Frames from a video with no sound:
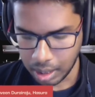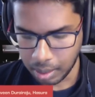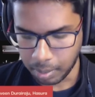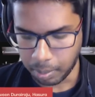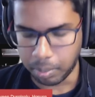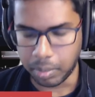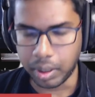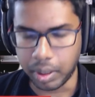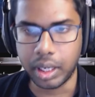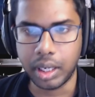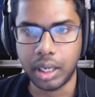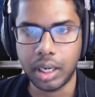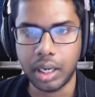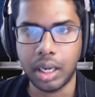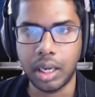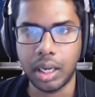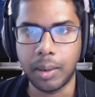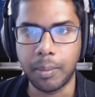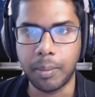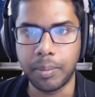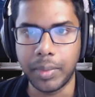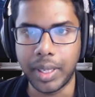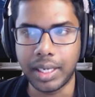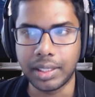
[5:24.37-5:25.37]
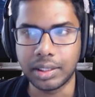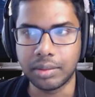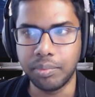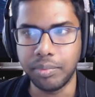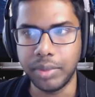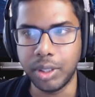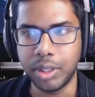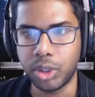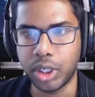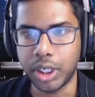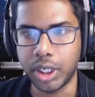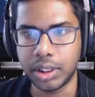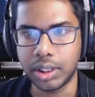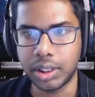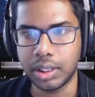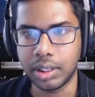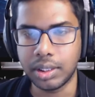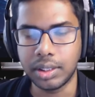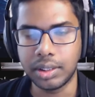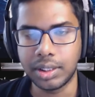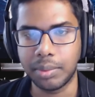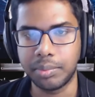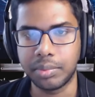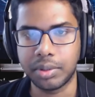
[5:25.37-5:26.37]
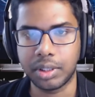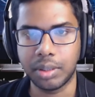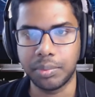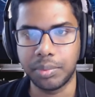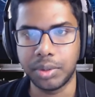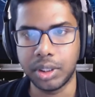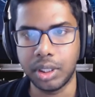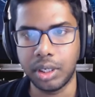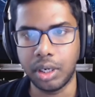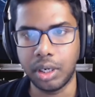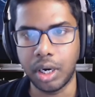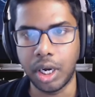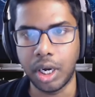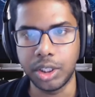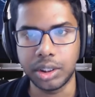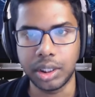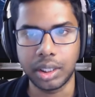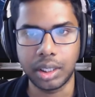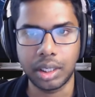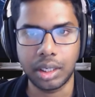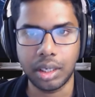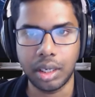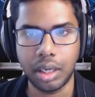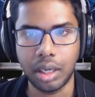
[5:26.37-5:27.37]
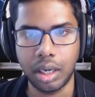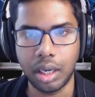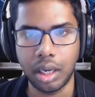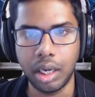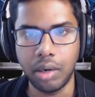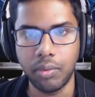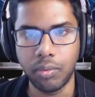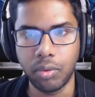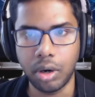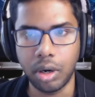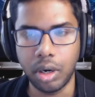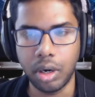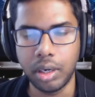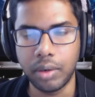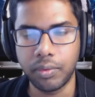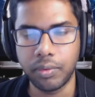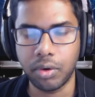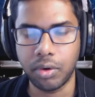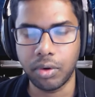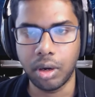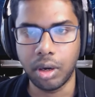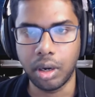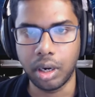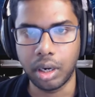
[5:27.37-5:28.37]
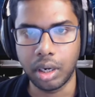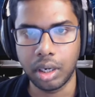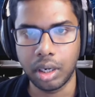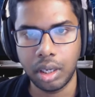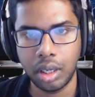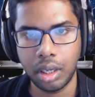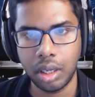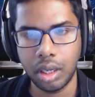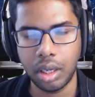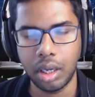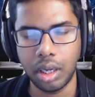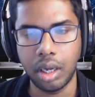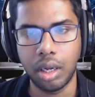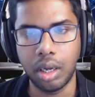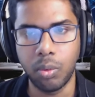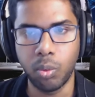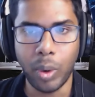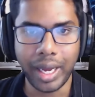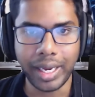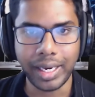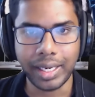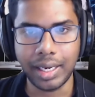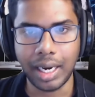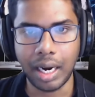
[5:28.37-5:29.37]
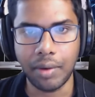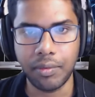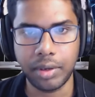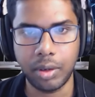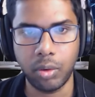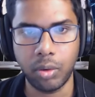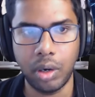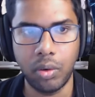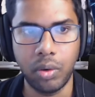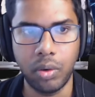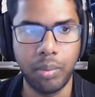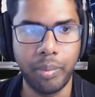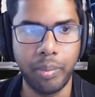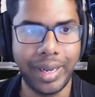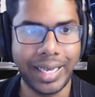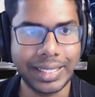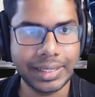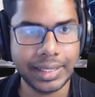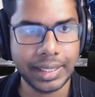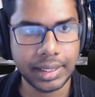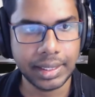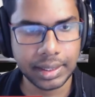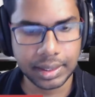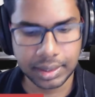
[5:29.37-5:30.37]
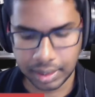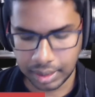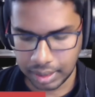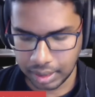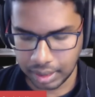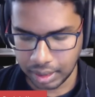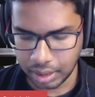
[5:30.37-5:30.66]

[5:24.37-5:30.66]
but there's mutation in subscription logic involved for why GraphQL will make sense.